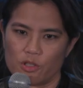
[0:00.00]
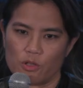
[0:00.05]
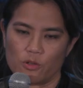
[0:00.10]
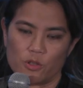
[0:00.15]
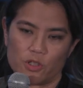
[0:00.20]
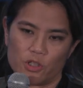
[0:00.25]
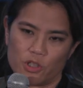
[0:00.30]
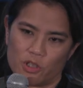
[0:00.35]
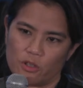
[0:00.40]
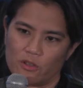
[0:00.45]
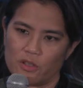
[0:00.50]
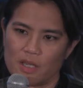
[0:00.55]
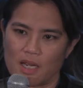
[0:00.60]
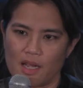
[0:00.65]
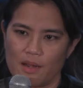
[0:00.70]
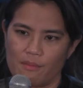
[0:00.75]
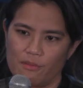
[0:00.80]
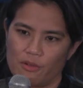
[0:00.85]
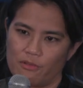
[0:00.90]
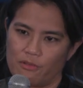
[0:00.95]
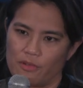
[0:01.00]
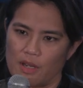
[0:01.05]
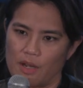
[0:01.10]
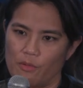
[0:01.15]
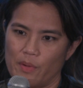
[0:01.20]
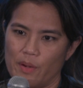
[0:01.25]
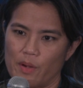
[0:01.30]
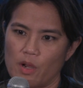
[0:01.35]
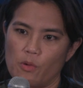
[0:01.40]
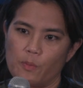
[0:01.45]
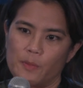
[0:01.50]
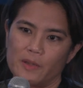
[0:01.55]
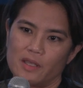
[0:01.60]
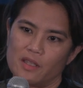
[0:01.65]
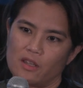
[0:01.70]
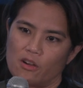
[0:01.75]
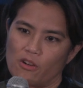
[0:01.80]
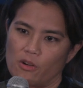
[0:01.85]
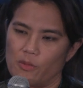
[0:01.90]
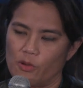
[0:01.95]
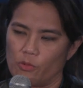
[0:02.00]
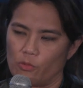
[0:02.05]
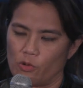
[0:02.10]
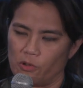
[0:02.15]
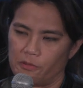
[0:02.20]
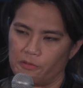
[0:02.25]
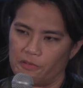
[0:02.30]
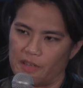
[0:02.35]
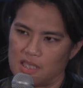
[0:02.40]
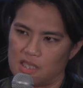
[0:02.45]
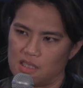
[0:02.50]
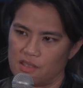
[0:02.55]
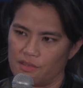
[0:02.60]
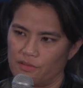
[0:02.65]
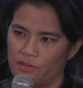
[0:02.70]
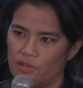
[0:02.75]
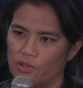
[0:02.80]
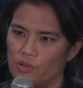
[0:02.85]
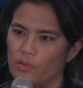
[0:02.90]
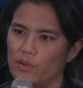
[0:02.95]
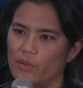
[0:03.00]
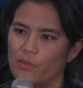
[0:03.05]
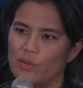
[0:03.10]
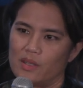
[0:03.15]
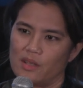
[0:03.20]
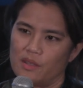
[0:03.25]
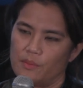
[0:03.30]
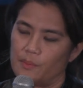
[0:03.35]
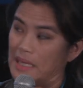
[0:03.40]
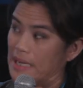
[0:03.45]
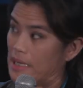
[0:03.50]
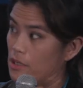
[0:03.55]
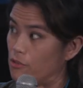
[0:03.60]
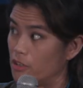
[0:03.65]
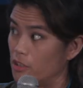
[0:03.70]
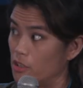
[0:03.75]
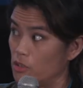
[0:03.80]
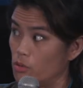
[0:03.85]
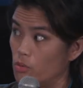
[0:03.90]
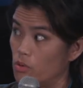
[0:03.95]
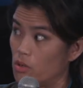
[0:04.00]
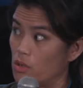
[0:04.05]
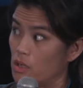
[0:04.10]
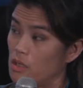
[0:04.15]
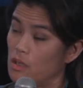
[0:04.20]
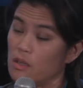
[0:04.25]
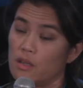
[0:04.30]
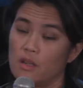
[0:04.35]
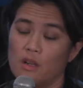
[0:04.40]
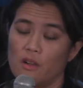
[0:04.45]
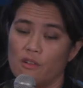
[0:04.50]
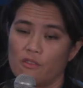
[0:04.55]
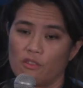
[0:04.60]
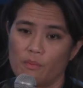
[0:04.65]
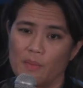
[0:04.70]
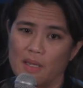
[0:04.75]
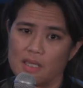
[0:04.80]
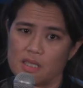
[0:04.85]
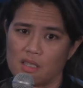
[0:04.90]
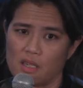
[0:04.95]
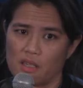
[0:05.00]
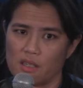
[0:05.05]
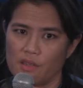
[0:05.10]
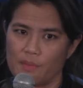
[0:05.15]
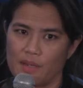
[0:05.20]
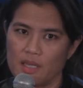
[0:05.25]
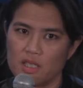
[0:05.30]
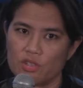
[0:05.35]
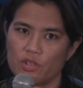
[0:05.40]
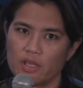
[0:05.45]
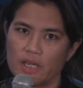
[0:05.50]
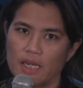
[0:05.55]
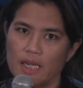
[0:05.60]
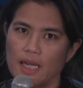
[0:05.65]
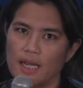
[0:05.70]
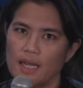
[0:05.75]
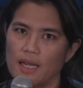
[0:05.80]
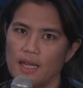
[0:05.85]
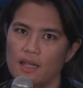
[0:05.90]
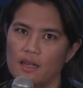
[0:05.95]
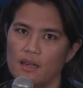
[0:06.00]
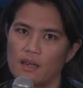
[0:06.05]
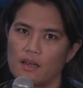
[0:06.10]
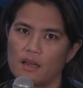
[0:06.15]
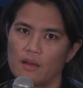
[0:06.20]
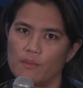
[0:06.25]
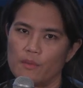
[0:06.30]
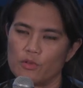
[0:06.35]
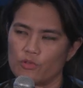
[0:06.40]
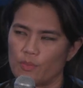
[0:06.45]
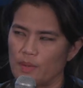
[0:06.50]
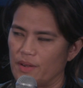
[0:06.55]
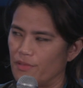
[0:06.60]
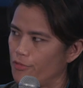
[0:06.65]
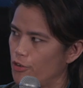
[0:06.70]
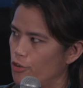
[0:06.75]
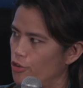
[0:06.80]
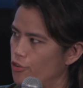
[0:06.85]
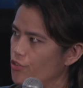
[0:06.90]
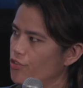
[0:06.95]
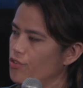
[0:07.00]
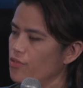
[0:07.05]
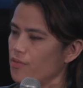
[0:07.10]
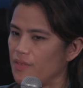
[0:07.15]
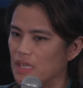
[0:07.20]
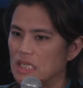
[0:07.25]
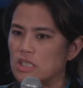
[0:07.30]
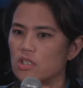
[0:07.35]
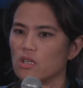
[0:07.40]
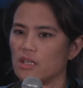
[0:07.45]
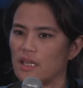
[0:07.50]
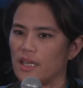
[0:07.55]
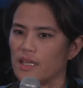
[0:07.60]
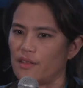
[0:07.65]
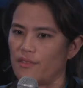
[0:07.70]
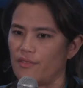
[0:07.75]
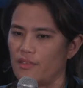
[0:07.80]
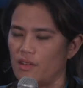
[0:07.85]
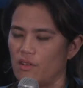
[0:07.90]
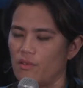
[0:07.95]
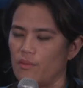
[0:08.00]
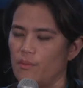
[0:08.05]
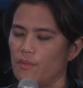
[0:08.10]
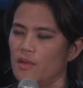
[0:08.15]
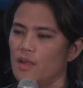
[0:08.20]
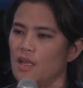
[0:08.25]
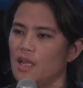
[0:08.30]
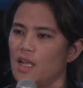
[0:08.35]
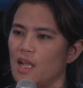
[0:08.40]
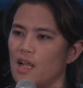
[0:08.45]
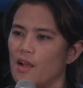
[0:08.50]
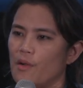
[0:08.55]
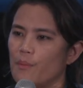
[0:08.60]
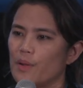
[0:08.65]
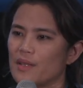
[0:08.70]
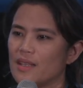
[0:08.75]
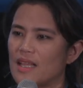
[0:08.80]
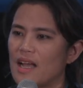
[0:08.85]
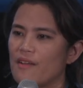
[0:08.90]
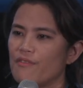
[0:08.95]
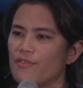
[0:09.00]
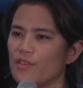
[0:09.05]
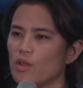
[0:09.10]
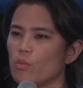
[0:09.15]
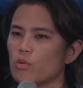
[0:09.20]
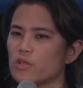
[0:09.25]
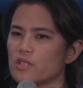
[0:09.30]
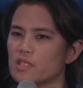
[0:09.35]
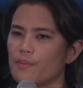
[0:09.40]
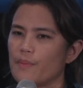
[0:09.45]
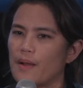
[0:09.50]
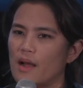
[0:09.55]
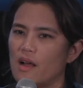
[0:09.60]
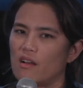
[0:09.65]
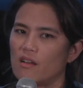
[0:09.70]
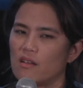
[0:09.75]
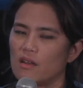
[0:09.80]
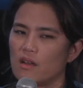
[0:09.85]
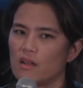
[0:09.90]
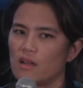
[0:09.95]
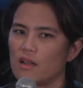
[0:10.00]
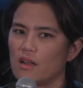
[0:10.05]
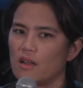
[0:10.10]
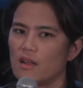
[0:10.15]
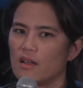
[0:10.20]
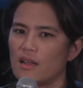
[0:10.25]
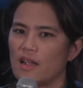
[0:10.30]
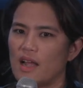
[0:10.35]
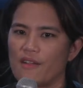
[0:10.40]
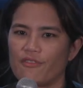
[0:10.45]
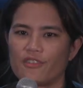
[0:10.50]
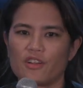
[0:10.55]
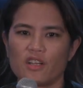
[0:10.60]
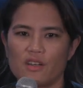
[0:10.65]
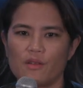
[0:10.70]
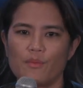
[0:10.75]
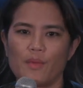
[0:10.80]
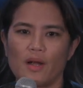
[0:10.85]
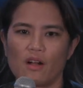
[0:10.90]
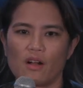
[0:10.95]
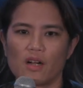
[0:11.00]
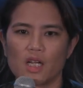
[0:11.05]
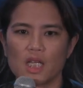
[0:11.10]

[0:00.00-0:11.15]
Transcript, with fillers: We were sold to Showtime. Before, we opened the Urbanworld Festival. We won the Black Reel Award for Best Documentary, and um, it was my first feature-length film. But that film was about African